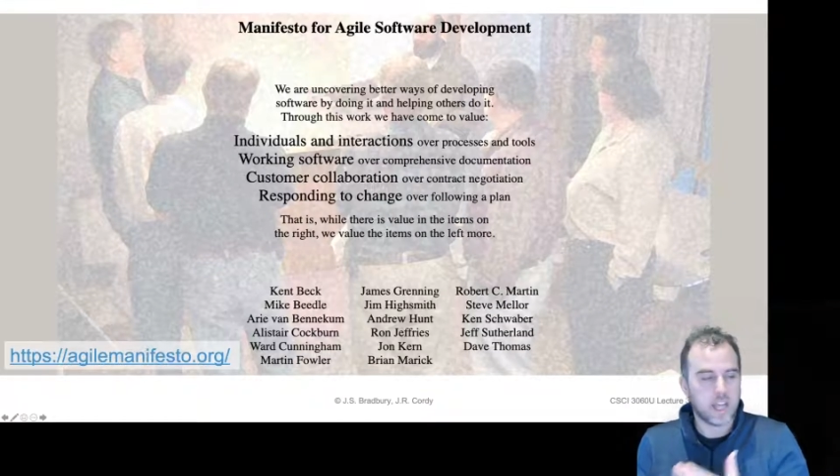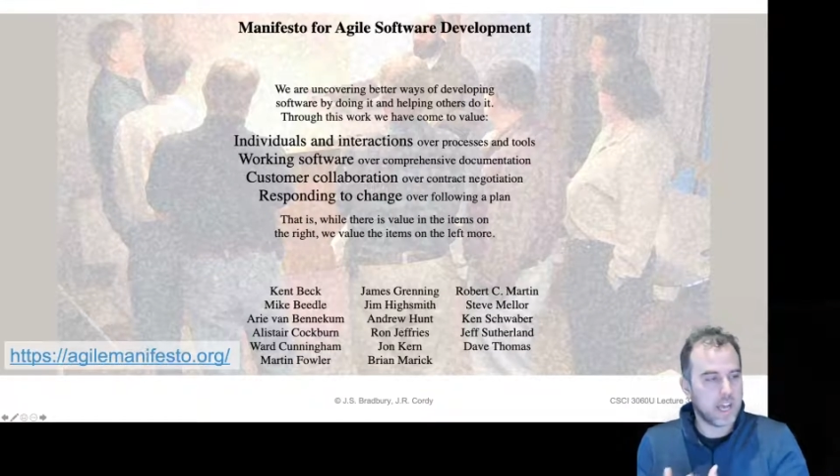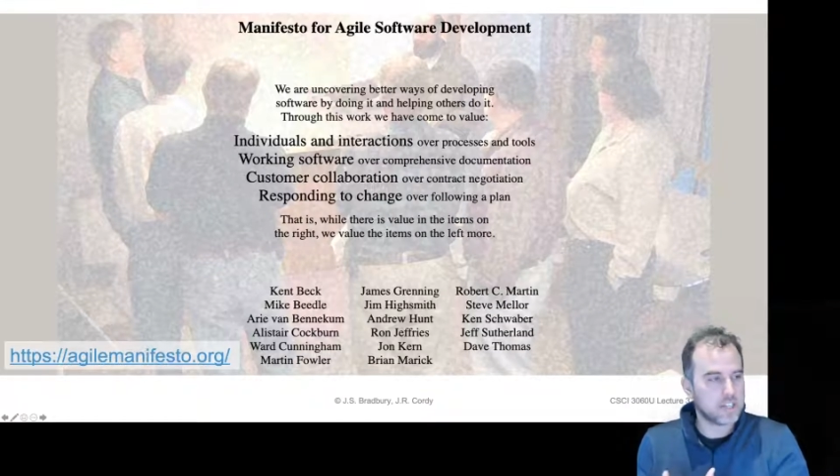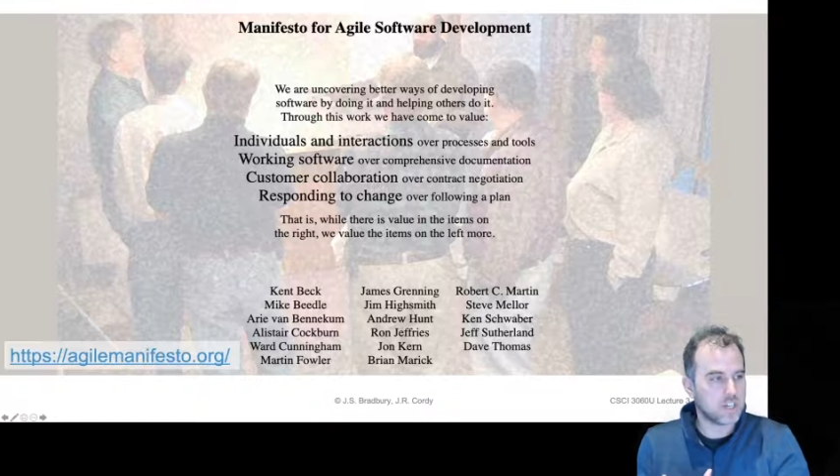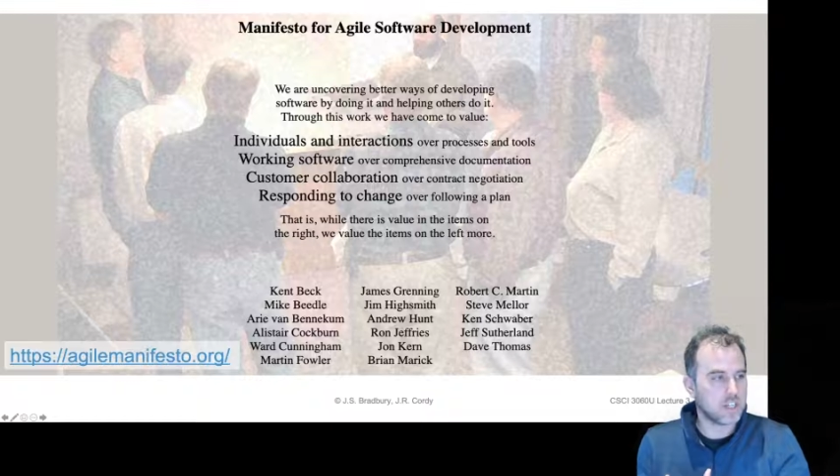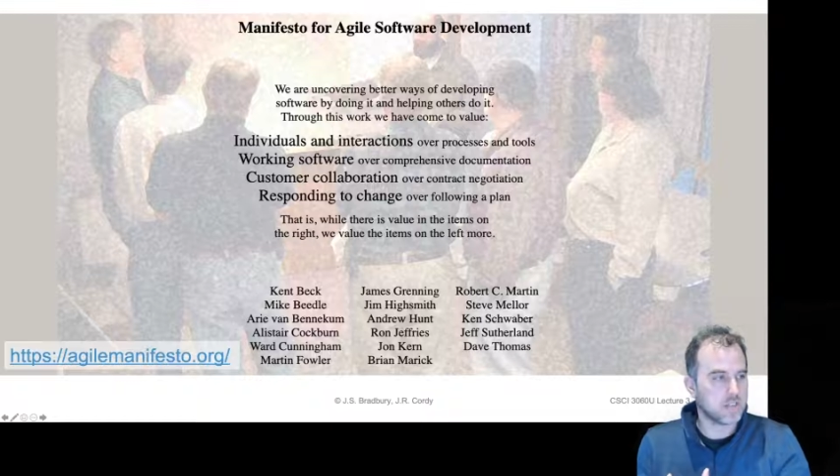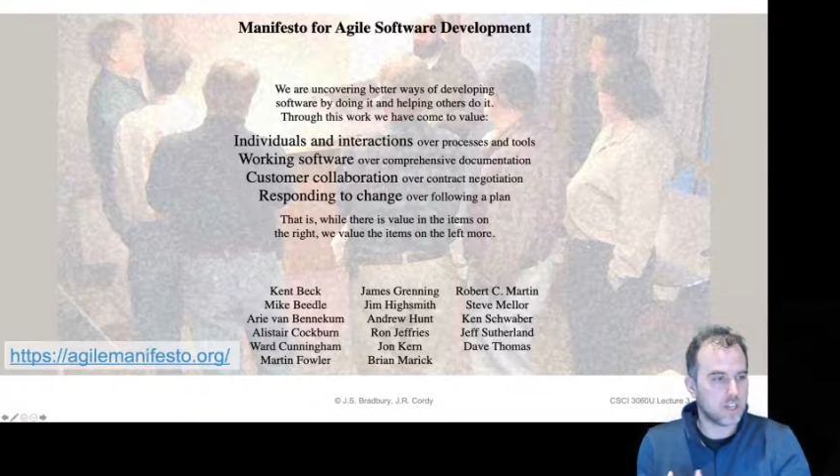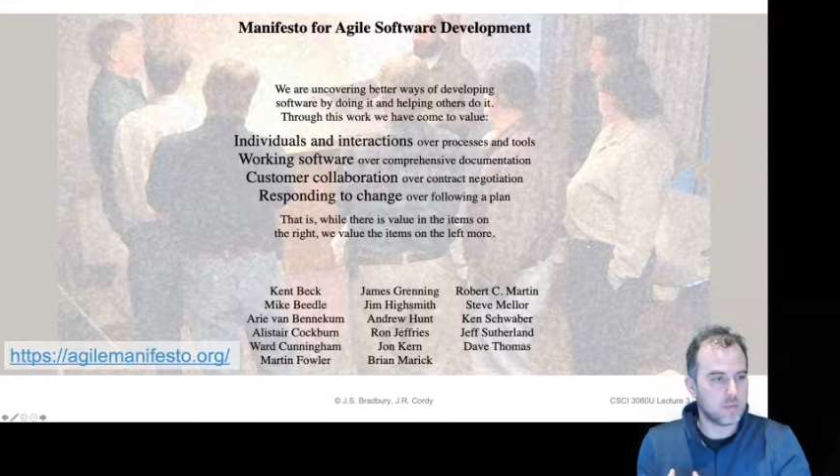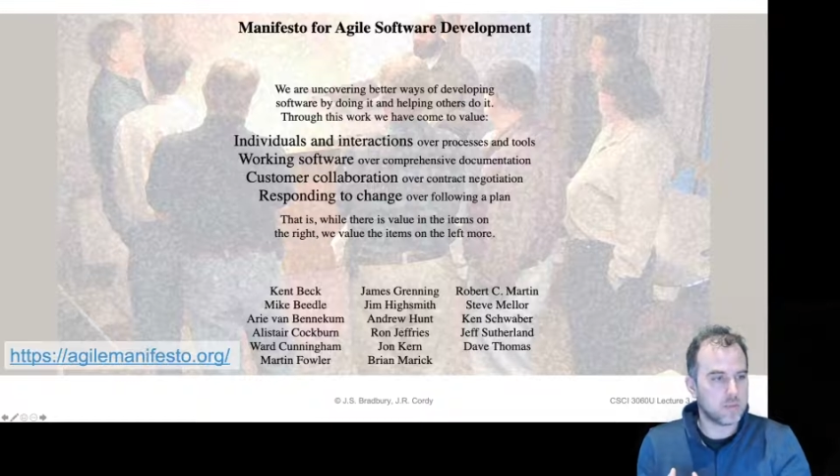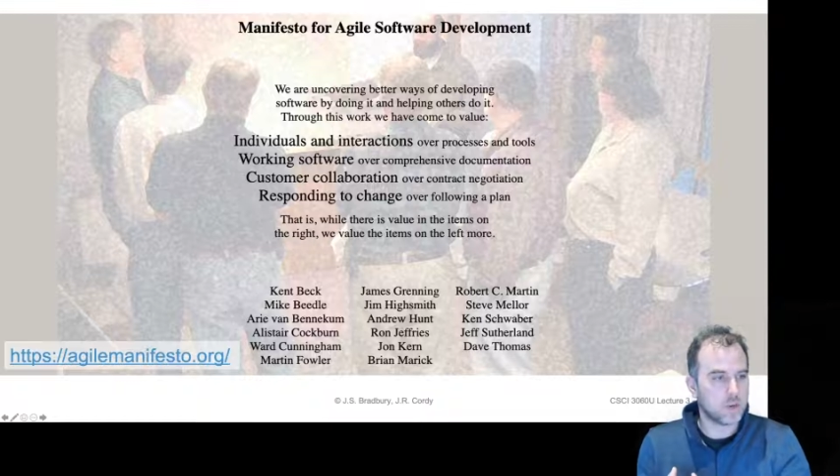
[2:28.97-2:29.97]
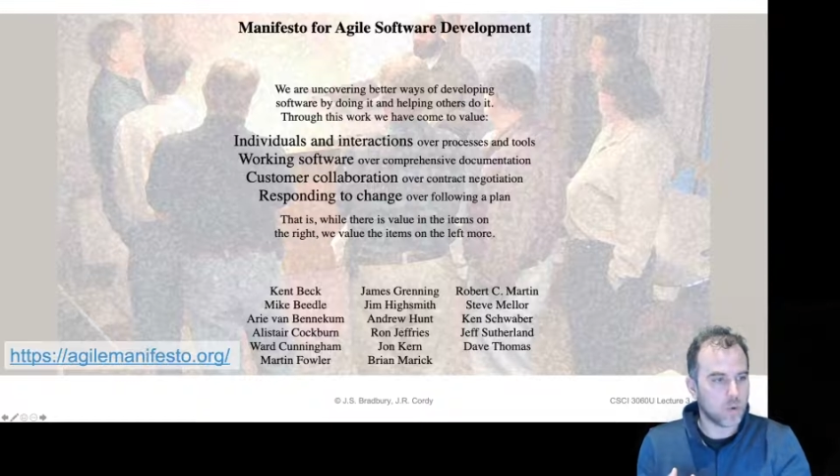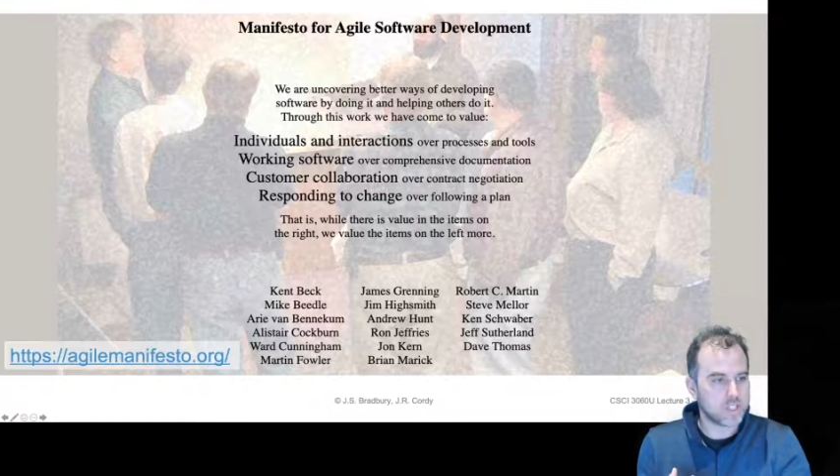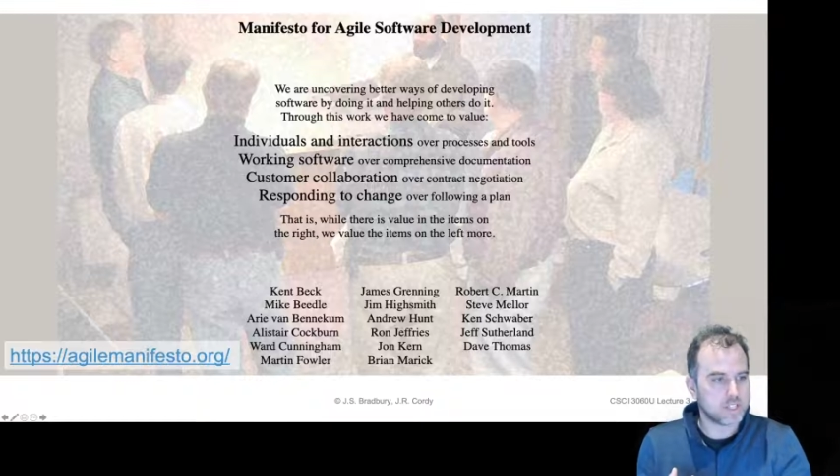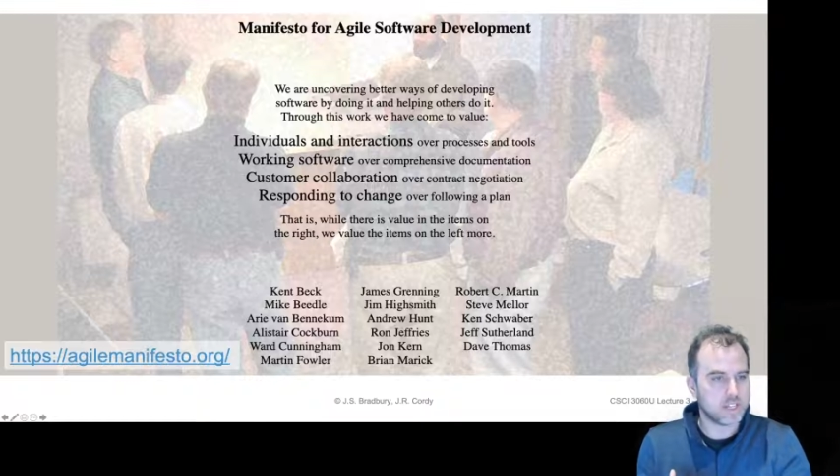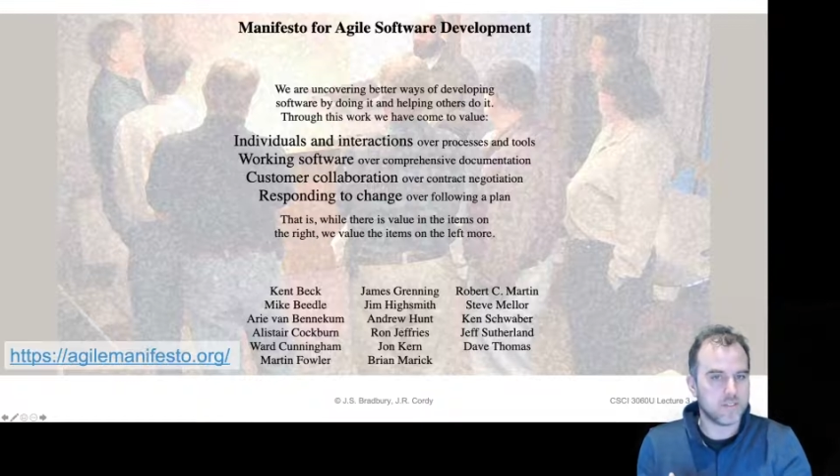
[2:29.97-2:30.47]
agile development
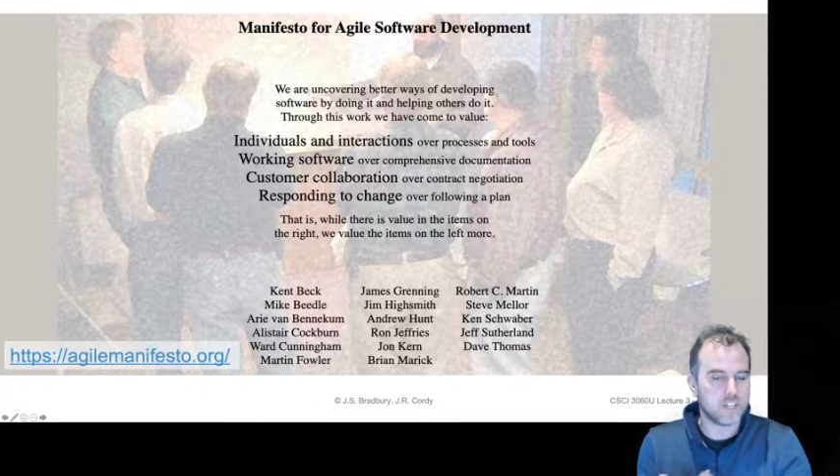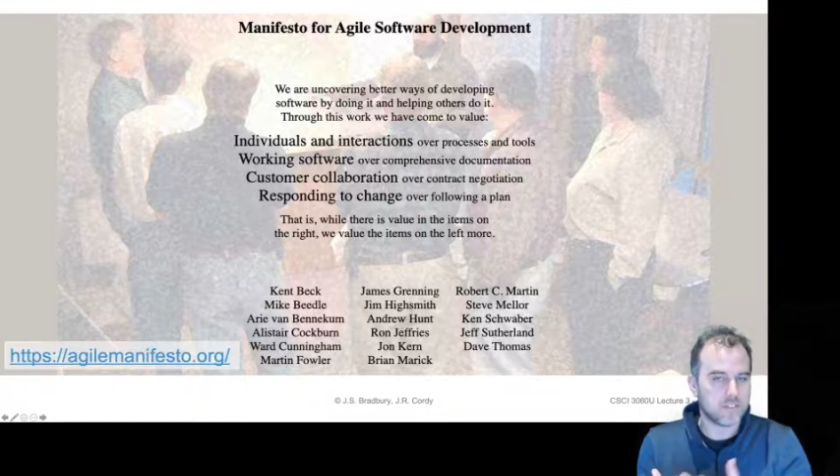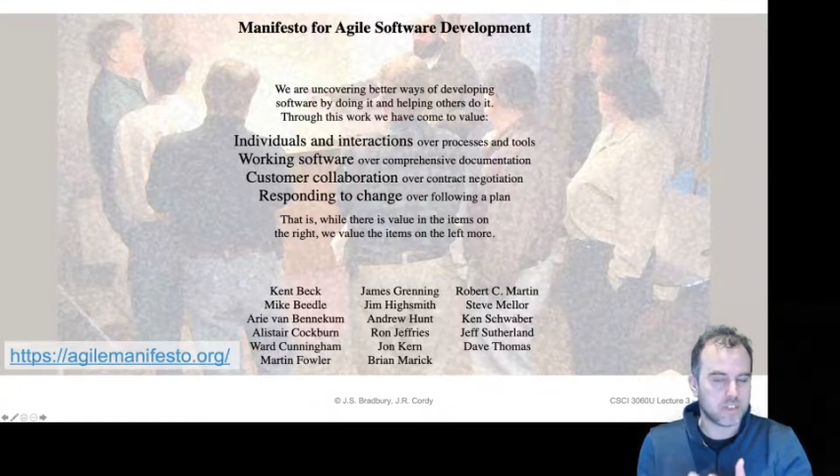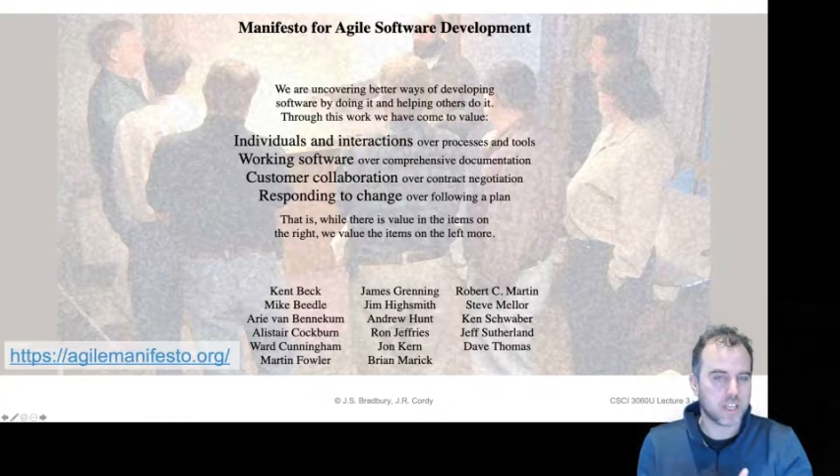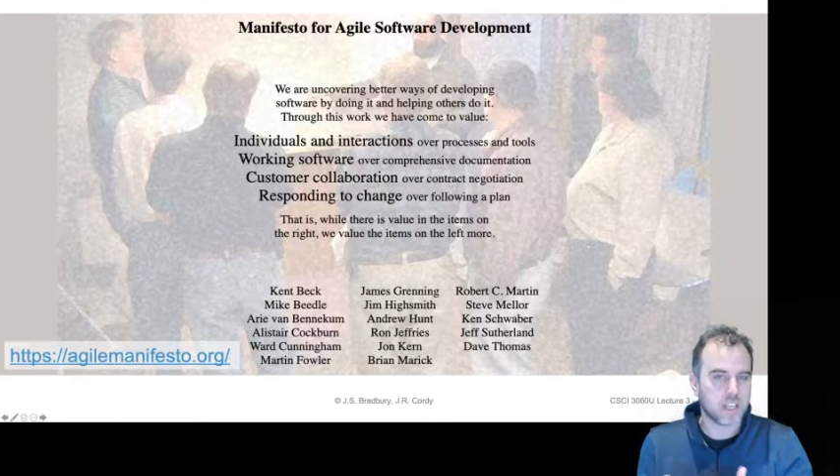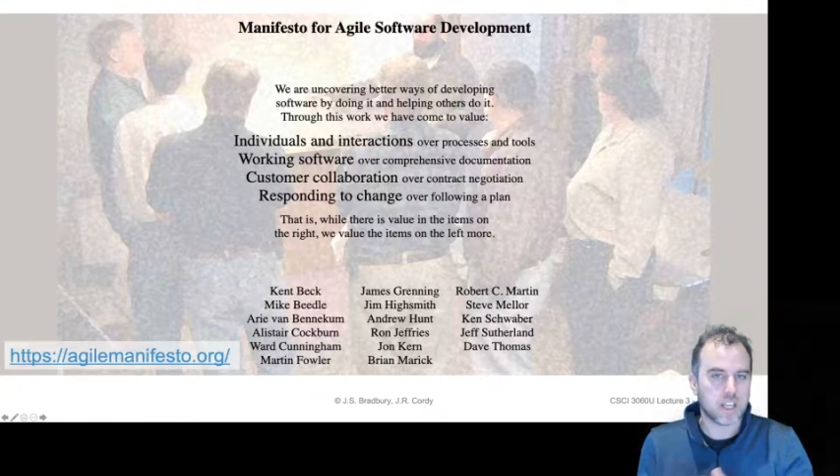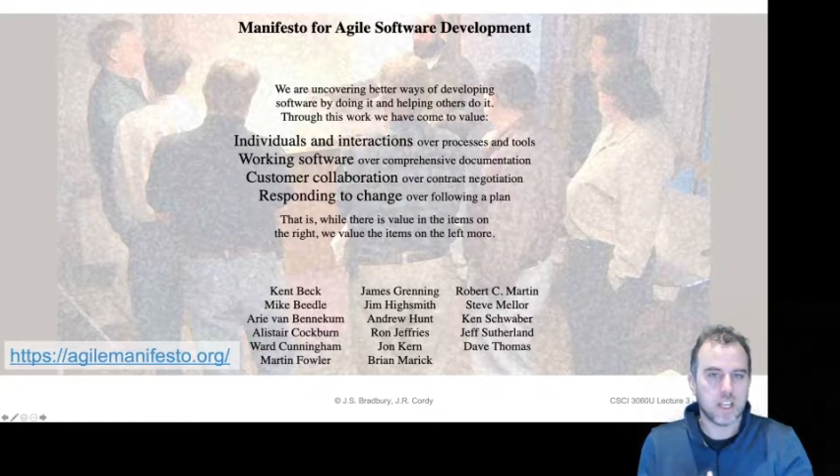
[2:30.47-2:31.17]
wasn't even a thing,